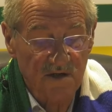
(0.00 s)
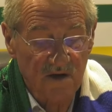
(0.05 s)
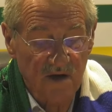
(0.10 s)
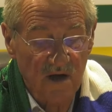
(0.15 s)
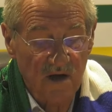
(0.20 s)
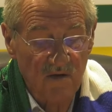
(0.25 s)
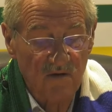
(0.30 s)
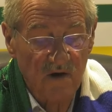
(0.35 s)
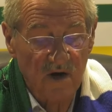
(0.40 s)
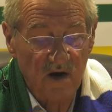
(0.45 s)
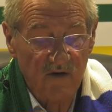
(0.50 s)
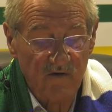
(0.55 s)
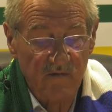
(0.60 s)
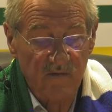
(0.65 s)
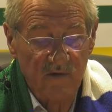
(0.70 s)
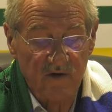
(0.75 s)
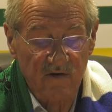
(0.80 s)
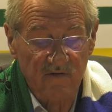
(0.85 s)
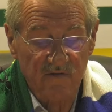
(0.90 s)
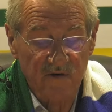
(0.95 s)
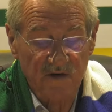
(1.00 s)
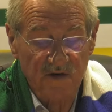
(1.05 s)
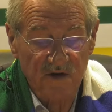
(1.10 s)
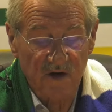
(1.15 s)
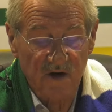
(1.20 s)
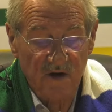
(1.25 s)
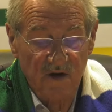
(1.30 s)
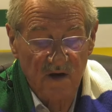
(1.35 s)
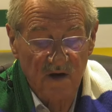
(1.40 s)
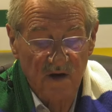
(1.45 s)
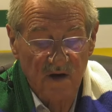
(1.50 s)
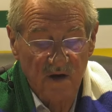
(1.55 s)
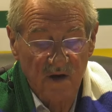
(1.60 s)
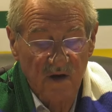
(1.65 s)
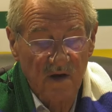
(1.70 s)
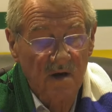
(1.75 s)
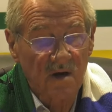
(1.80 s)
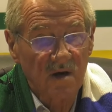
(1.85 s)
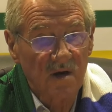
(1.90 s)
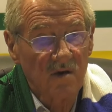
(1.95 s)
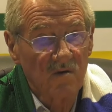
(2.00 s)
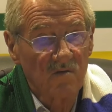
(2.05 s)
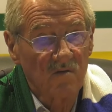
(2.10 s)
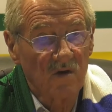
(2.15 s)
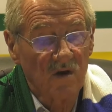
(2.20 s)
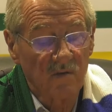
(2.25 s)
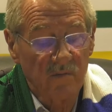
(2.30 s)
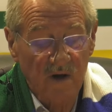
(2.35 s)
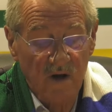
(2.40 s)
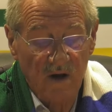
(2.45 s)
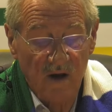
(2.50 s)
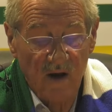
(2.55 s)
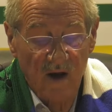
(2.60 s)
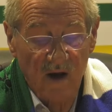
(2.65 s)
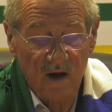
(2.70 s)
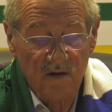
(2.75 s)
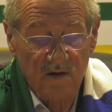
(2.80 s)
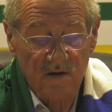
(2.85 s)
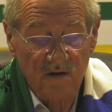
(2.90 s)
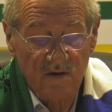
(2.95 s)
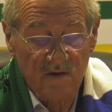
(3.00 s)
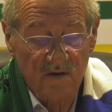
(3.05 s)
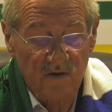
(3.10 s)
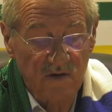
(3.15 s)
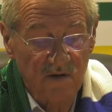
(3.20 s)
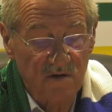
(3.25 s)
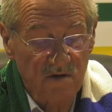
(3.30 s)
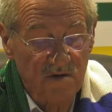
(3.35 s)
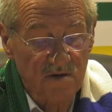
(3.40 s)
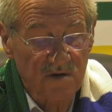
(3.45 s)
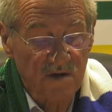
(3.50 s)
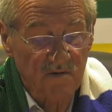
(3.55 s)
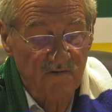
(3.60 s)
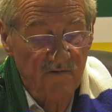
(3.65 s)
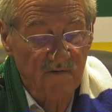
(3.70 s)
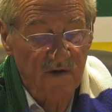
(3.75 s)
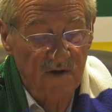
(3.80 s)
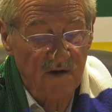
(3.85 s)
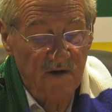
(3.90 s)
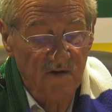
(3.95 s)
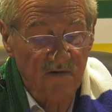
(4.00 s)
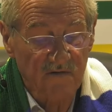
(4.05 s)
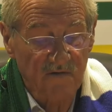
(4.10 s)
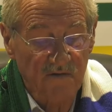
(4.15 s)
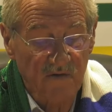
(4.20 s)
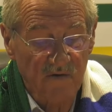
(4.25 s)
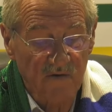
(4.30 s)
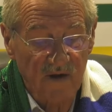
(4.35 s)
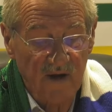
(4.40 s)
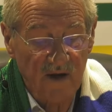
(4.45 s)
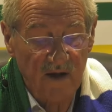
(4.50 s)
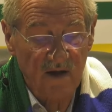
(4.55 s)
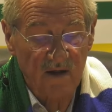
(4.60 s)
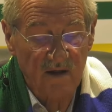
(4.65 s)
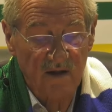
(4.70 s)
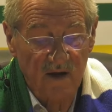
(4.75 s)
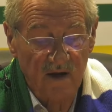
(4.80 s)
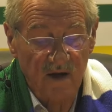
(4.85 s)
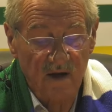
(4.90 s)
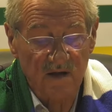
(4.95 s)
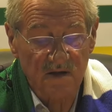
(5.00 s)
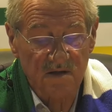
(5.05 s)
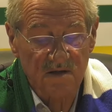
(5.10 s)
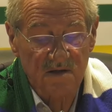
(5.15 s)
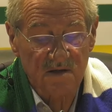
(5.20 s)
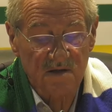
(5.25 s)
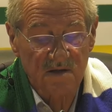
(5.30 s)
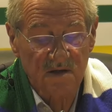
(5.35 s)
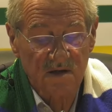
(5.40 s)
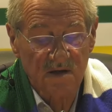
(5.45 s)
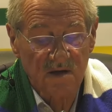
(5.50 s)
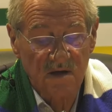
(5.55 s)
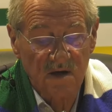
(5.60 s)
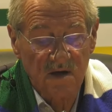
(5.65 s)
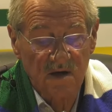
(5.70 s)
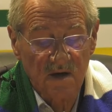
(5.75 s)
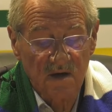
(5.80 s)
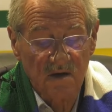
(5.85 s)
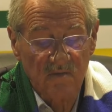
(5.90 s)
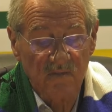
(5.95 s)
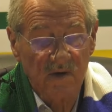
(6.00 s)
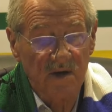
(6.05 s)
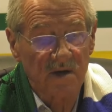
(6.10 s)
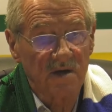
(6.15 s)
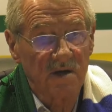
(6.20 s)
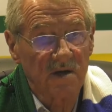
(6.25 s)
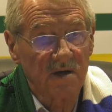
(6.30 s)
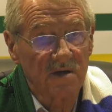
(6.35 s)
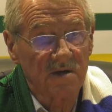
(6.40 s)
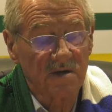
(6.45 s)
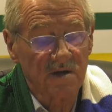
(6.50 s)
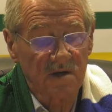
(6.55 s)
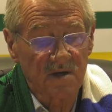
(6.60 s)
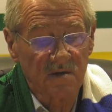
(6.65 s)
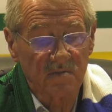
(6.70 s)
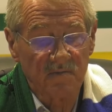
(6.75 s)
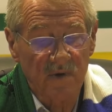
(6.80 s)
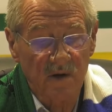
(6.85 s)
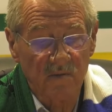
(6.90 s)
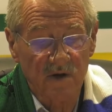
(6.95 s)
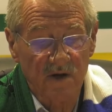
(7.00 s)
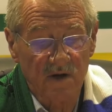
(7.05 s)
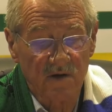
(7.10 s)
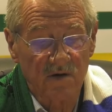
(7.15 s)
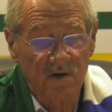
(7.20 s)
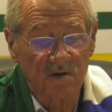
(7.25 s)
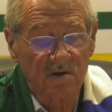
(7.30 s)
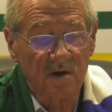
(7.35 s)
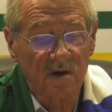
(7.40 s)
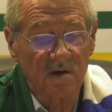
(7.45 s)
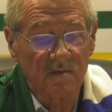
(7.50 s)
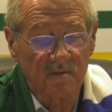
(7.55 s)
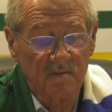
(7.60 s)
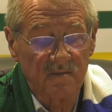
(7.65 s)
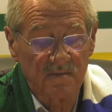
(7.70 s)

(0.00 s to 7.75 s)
No government official will be allowed to use a vehicle for anything else but his public duty.